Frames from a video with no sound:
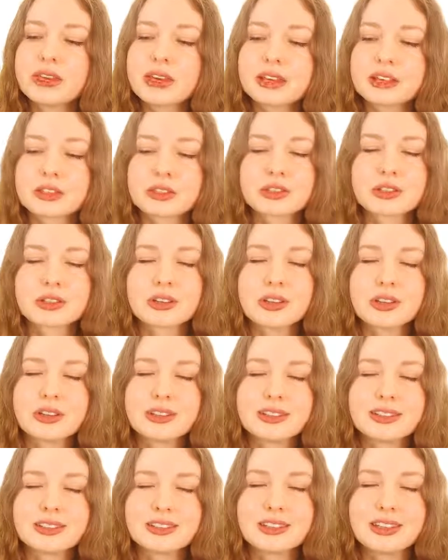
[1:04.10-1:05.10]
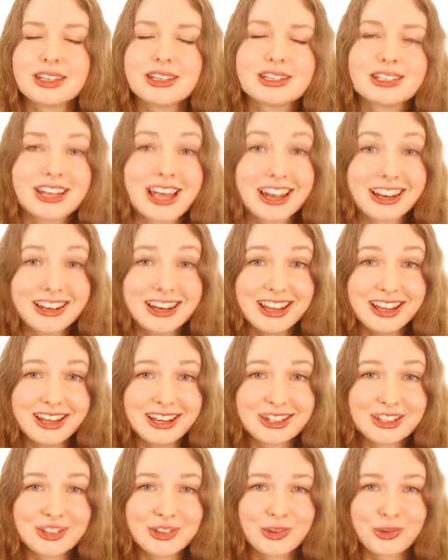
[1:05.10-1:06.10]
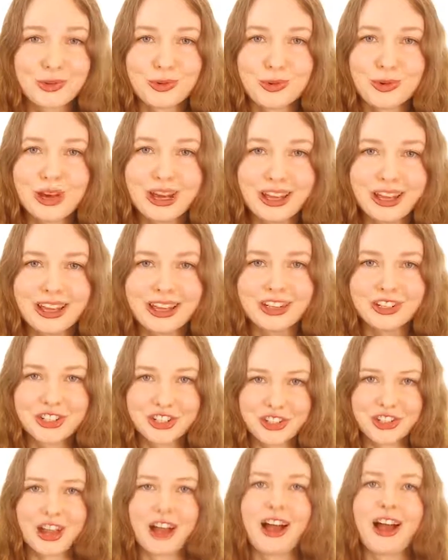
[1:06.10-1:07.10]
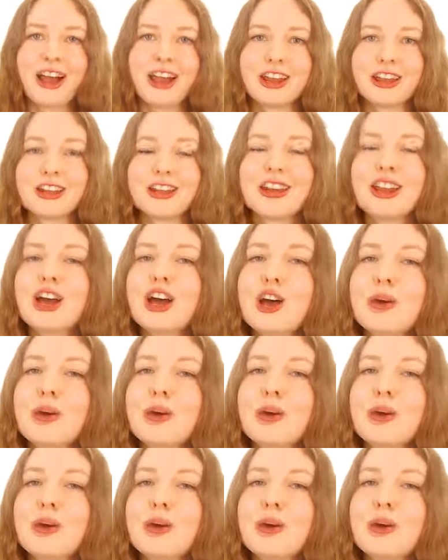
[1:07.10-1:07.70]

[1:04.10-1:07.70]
this, these techniques really shine,